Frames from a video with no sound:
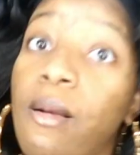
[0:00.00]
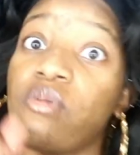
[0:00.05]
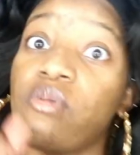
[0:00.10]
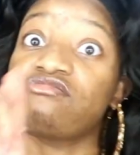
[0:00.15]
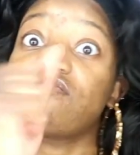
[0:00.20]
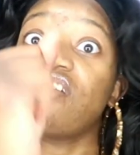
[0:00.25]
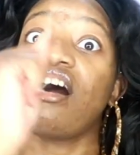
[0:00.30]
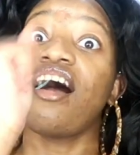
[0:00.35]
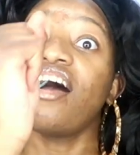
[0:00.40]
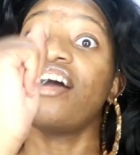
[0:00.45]

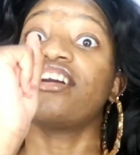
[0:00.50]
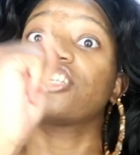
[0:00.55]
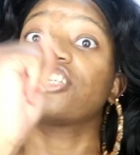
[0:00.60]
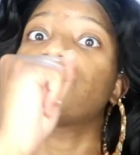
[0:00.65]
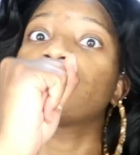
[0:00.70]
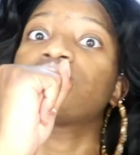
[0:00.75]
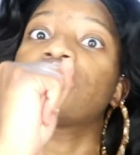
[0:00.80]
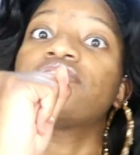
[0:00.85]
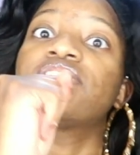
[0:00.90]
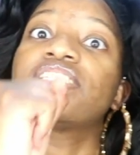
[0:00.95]
Amazon,
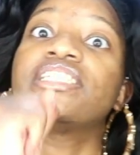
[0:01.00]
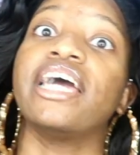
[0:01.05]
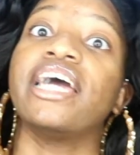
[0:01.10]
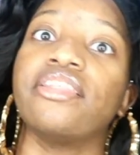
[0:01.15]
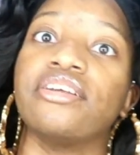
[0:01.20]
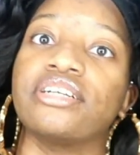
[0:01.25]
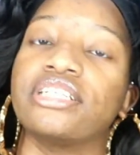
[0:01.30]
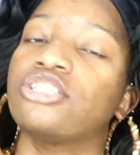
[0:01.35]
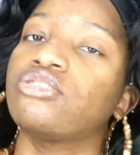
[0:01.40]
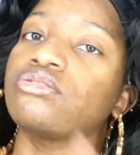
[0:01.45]
get your stuff
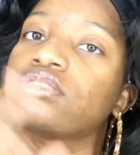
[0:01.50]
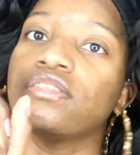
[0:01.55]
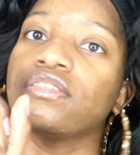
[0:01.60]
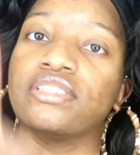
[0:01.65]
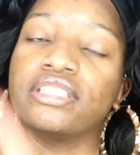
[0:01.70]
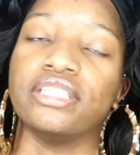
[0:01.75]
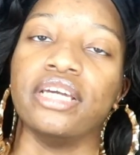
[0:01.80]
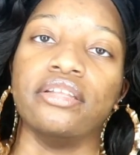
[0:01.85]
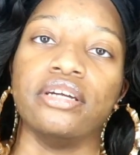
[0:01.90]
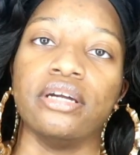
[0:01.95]
together. Get your stuff
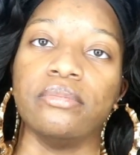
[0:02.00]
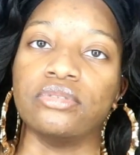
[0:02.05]
together,